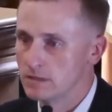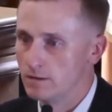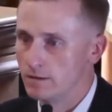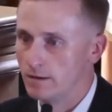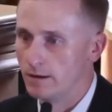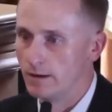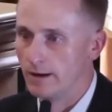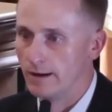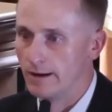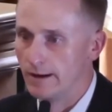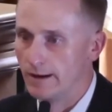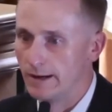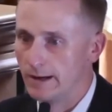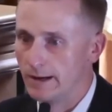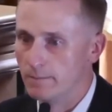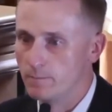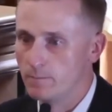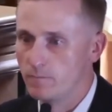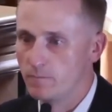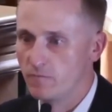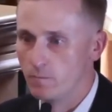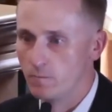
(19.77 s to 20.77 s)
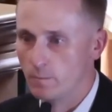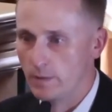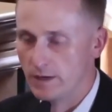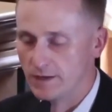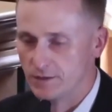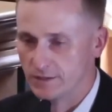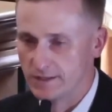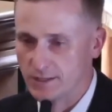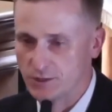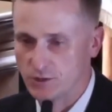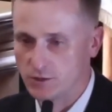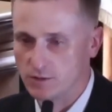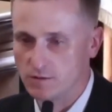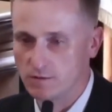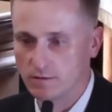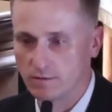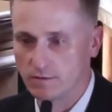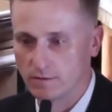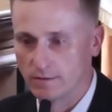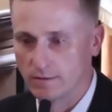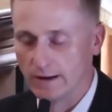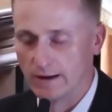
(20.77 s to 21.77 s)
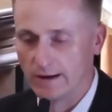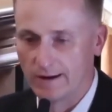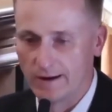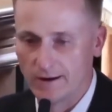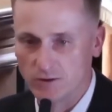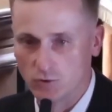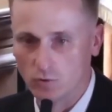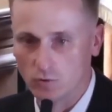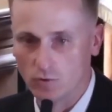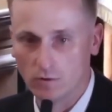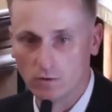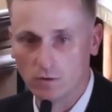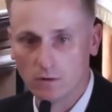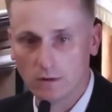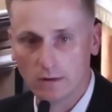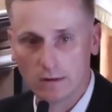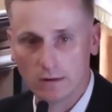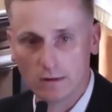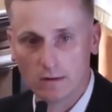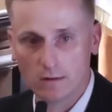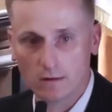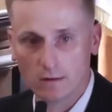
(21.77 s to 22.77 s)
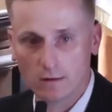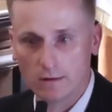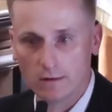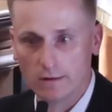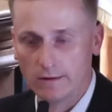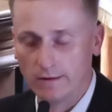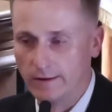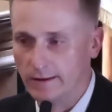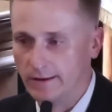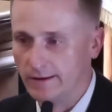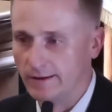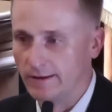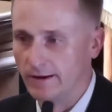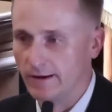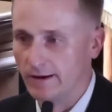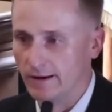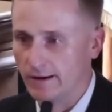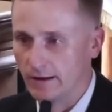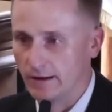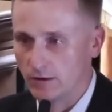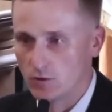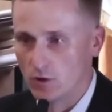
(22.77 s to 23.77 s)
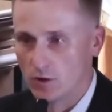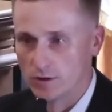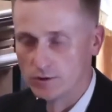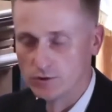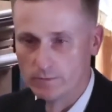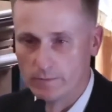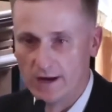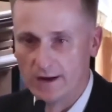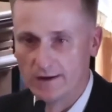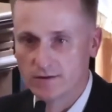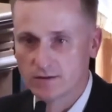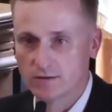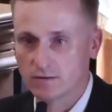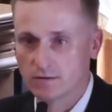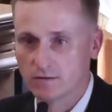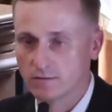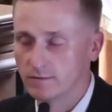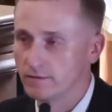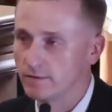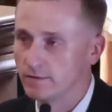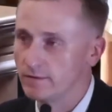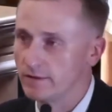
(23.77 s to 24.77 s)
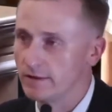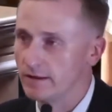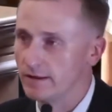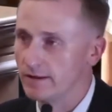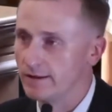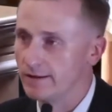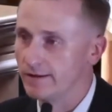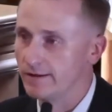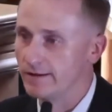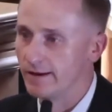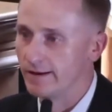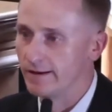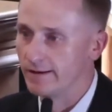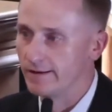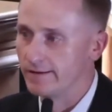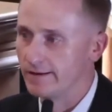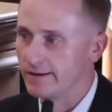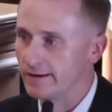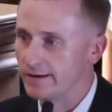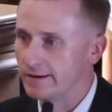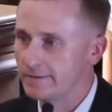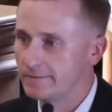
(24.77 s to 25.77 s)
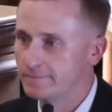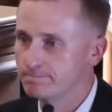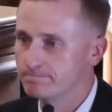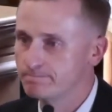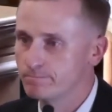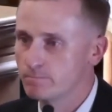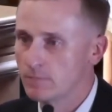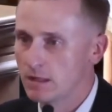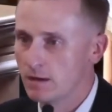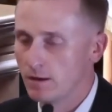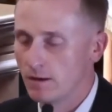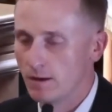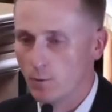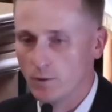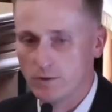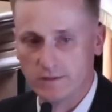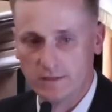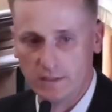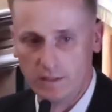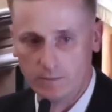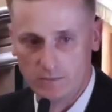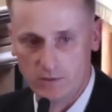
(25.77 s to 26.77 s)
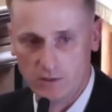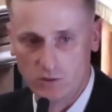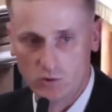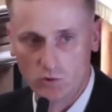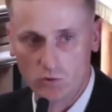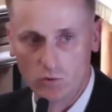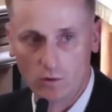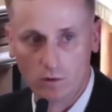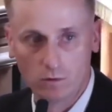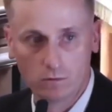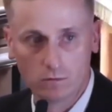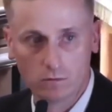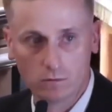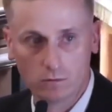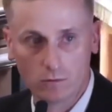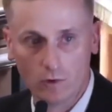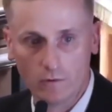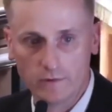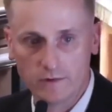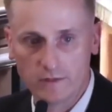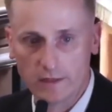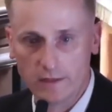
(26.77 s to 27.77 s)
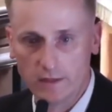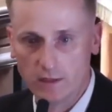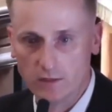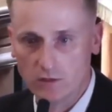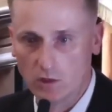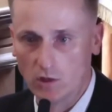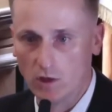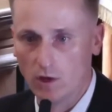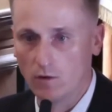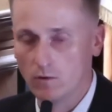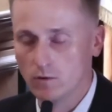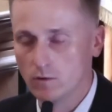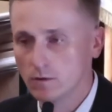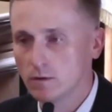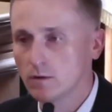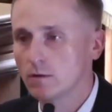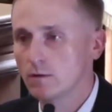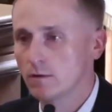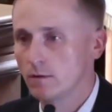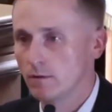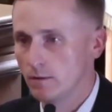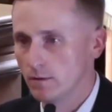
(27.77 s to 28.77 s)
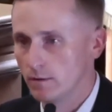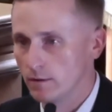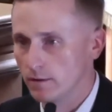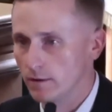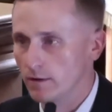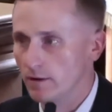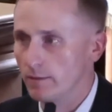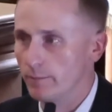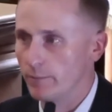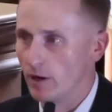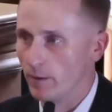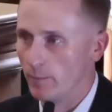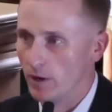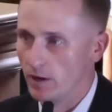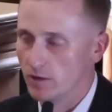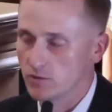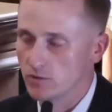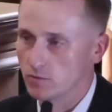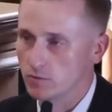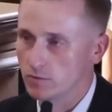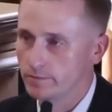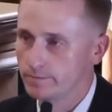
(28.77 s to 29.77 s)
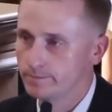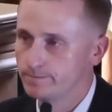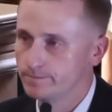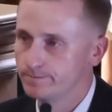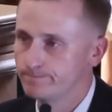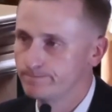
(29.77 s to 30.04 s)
My education, high school and college UMass, and I went to EMT school a little over 10 years ago, and paramedic school.